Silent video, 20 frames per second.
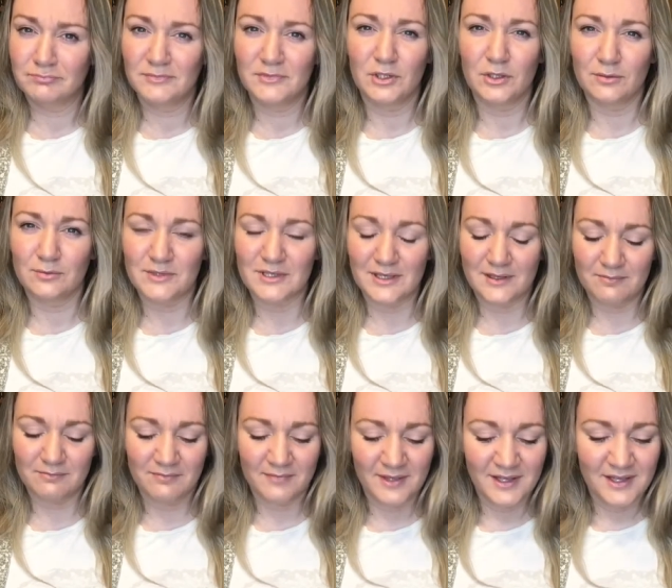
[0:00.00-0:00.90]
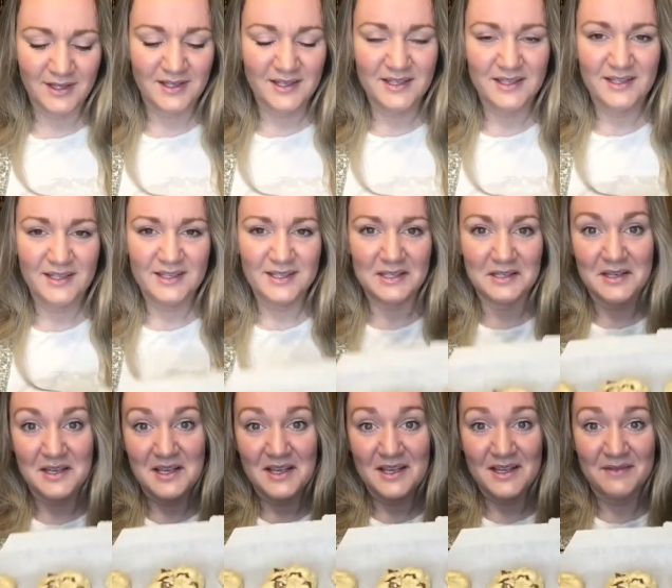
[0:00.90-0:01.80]
Know what I'm saying? So
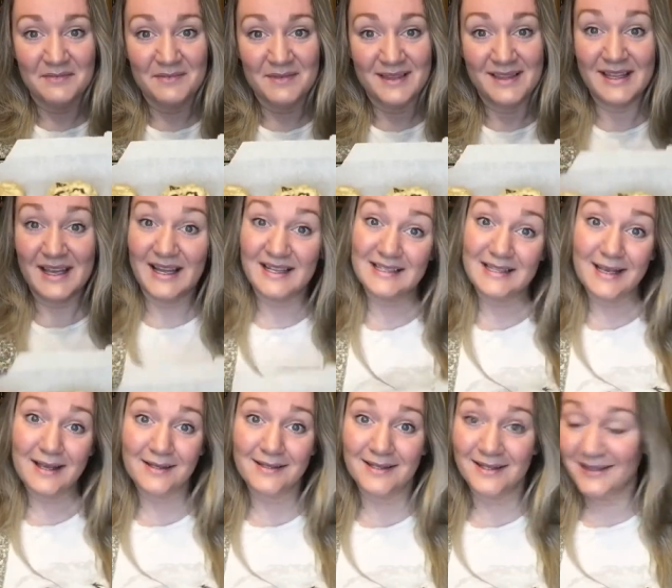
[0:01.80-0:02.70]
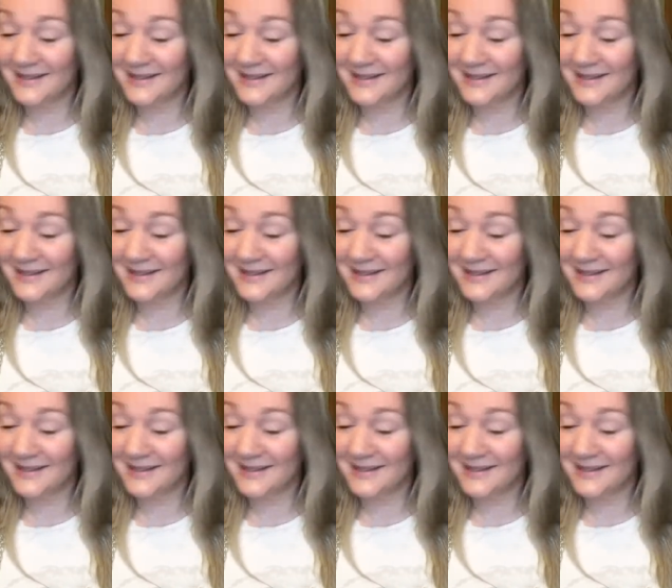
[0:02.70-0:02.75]
yeah, that's it.